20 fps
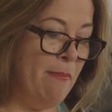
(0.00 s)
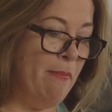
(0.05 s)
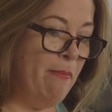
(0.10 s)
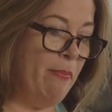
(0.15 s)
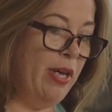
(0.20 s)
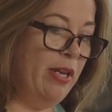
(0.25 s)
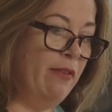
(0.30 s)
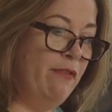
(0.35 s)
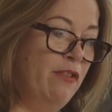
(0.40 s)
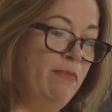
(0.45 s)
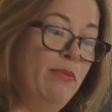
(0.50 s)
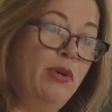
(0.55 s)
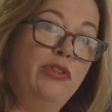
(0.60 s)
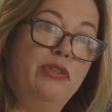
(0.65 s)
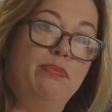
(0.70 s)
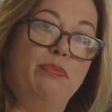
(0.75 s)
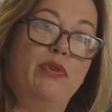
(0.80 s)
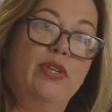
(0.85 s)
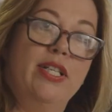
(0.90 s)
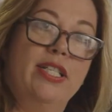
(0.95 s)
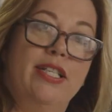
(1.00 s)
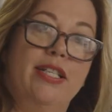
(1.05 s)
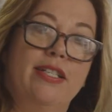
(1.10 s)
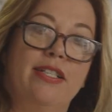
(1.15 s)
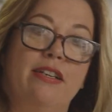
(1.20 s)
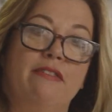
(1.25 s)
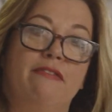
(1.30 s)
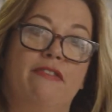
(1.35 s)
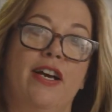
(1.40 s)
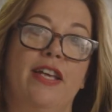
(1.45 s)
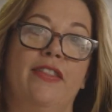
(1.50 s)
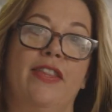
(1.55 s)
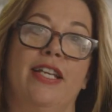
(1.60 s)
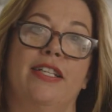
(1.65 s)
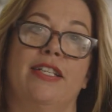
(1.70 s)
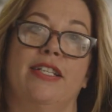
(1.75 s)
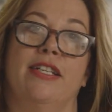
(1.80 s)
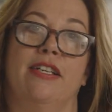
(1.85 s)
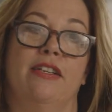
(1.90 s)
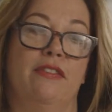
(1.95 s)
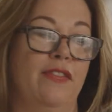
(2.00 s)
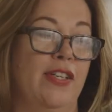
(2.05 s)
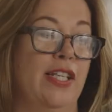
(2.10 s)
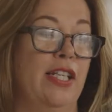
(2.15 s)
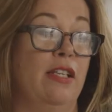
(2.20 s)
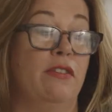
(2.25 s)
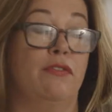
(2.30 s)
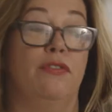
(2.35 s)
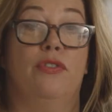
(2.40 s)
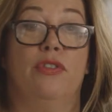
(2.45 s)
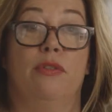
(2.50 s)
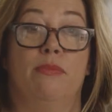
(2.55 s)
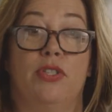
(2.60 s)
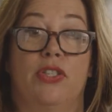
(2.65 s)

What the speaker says: but for most baristas I find that's inconvenient for them,